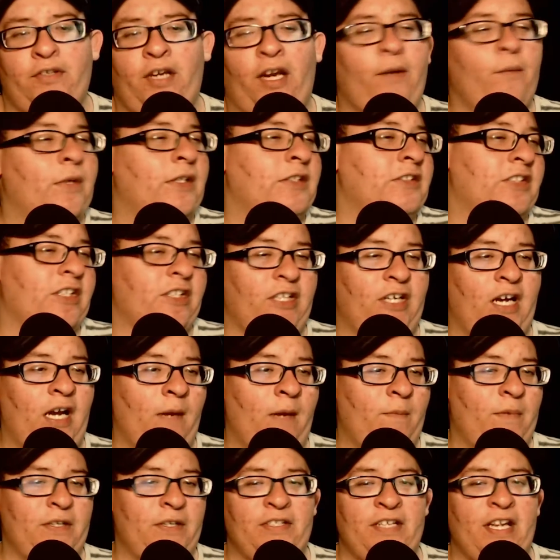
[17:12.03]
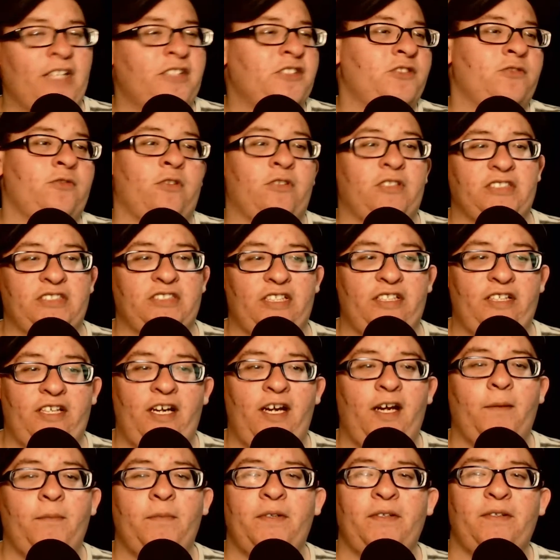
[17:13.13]
Nightwing's gonna happen. Deathstroke is gonna
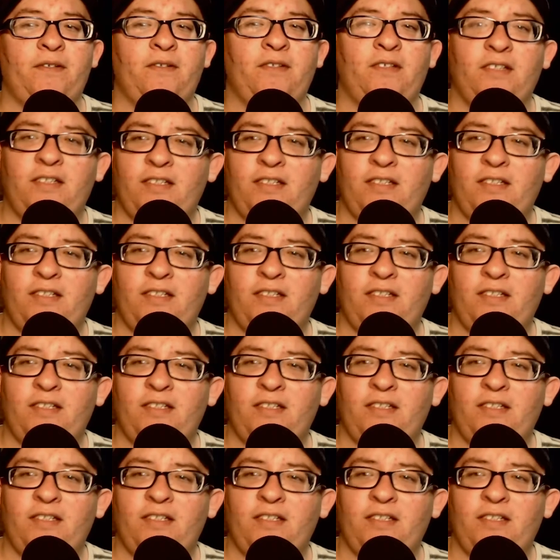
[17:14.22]
happen